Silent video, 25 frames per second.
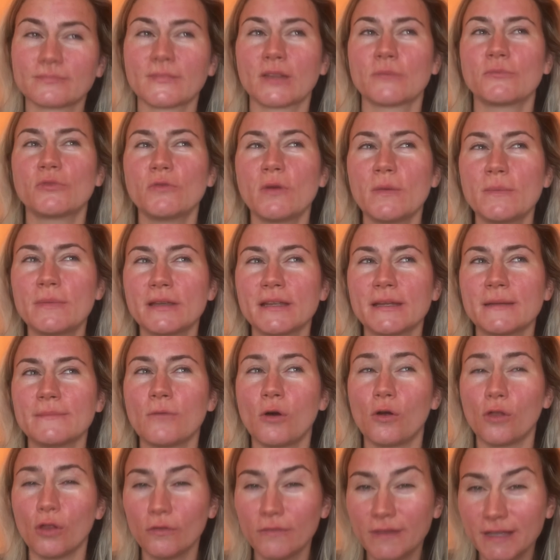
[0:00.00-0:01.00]
Probably
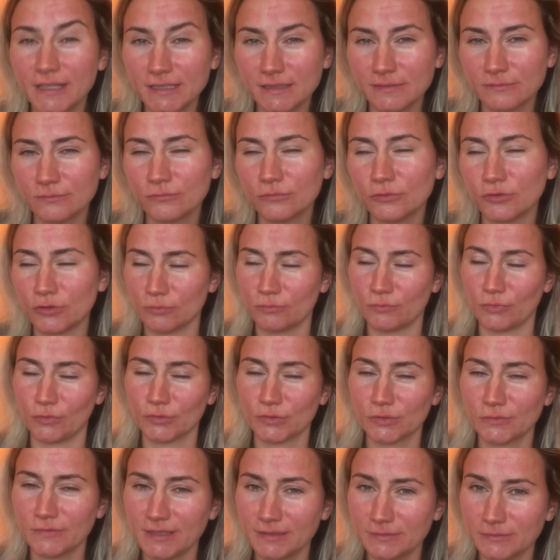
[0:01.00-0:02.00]
all of us, or
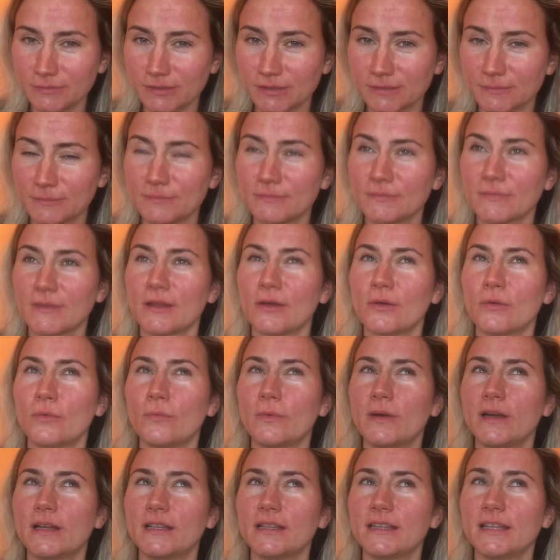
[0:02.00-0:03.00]
most of us,
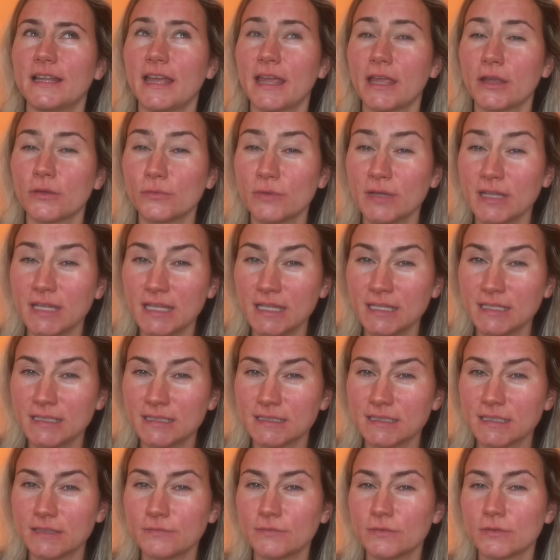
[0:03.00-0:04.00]
will agree
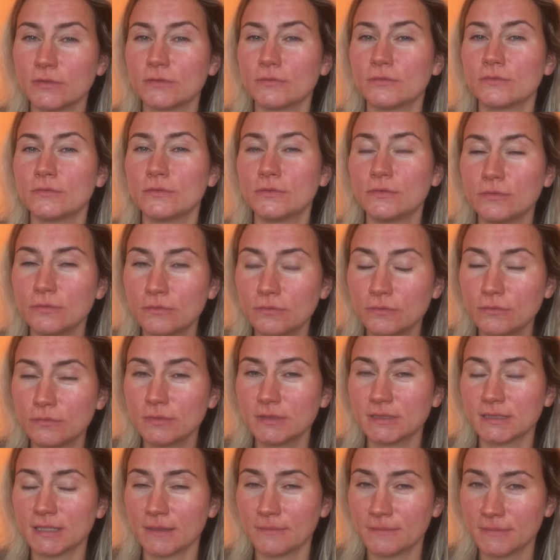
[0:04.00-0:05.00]
that if you do
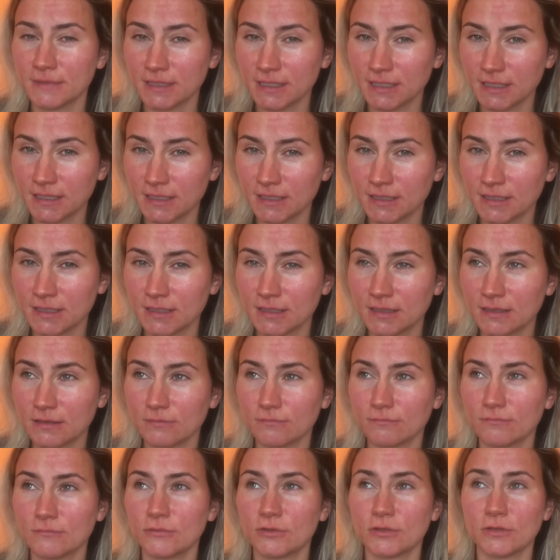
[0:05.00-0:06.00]
something
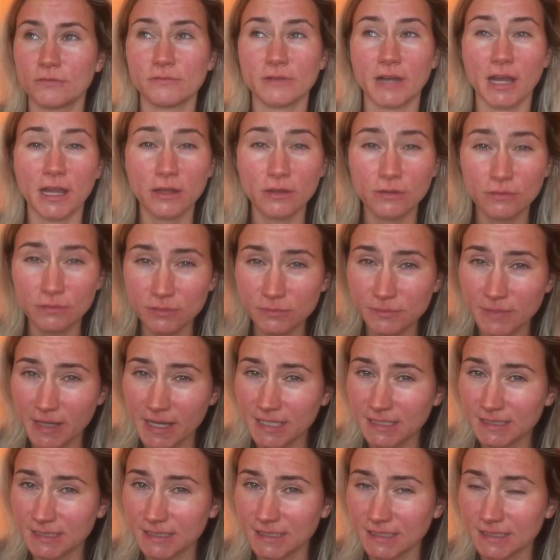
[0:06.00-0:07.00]
on a regular
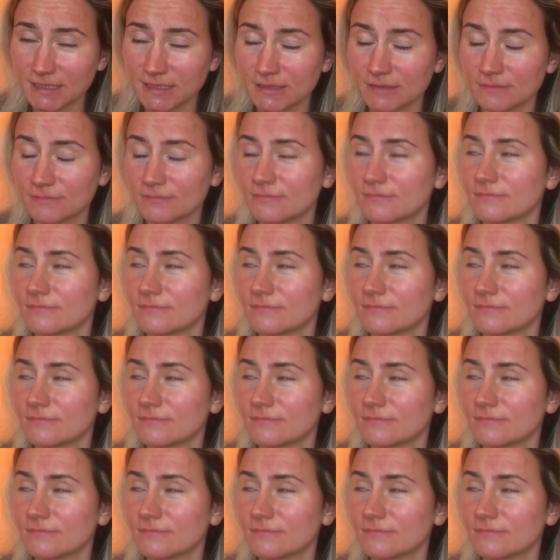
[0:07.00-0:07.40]
basis,